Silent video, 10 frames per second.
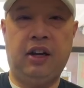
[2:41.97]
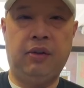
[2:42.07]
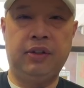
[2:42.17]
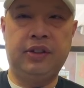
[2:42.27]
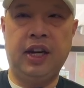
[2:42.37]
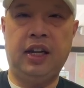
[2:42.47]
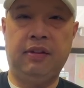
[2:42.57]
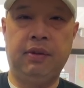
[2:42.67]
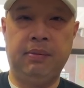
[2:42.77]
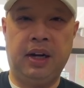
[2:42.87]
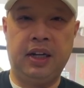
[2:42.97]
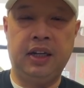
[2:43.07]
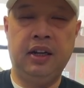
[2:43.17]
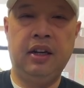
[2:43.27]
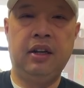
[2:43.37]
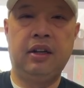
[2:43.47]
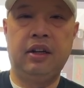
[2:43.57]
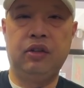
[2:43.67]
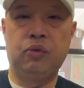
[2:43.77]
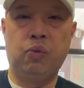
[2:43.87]
always tell everybody,
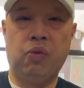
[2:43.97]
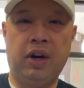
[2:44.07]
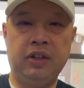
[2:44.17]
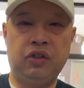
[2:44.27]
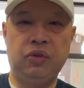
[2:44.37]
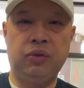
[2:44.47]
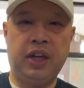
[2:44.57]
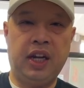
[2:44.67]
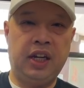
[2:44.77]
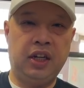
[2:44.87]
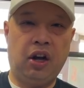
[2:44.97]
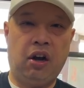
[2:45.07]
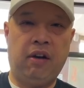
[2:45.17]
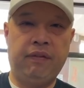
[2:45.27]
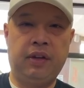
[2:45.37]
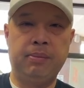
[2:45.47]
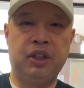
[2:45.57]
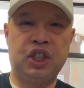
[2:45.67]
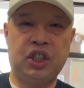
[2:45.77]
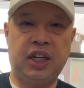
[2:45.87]
is once you get it off the
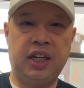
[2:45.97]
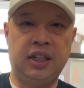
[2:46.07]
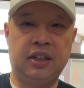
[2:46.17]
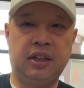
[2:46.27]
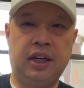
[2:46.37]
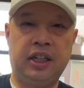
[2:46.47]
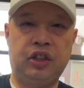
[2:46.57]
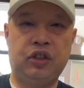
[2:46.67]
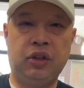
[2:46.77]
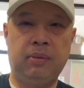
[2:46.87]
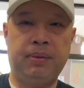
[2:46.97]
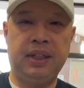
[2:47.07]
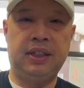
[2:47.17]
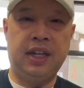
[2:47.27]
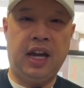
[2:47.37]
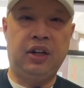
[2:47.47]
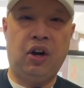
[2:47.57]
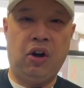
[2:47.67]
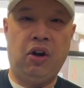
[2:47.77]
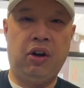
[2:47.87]
machine, it should be dead
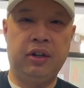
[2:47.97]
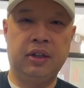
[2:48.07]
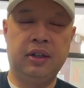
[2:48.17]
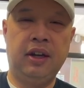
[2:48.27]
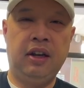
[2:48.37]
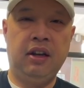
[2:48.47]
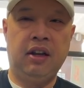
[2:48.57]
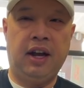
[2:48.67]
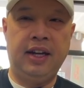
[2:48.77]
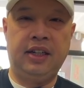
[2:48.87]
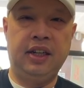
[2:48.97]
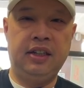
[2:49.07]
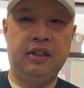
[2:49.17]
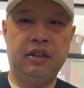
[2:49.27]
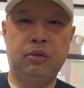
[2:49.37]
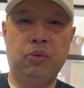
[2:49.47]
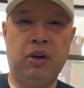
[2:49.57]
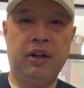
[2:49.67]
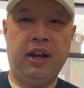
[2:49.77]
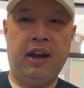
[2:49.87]
on. I did this
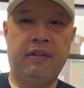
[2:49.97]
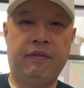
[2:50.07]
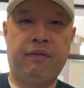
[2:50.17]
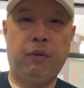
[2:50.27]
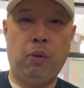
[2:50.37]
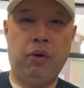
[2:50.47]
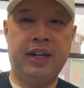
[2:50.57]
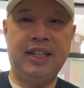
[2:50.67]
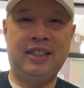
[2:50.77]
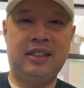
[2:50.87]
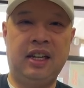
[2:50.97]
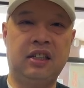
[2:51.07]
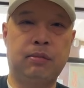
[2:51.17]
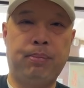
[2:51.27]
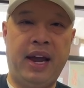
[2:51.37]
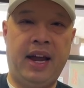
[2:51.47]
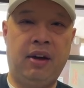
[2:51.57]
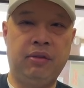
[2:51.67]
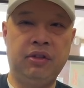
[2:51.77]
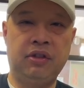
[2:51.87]
one at 46
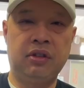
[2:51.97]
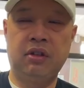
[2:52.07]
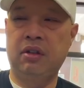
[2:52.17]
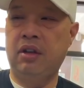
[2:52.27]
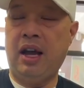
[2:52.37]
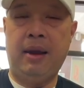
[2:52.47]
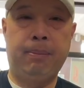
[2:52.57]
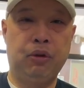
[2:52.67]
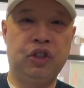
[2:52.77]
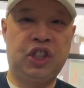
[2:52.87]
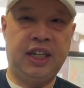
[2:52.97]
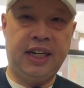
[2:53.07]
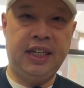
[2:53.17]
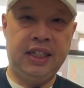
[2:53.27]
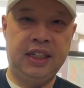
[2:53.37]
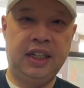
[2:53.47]
pounds, Hyper G,